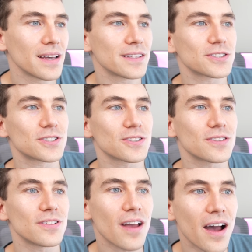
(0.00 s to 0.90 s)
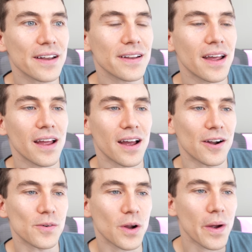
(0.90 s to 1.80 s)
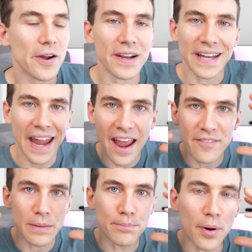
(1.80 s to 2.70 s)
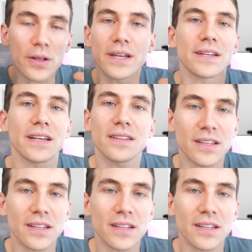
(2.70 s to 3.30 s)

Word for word: This does not uh, require any heavy bulkiness.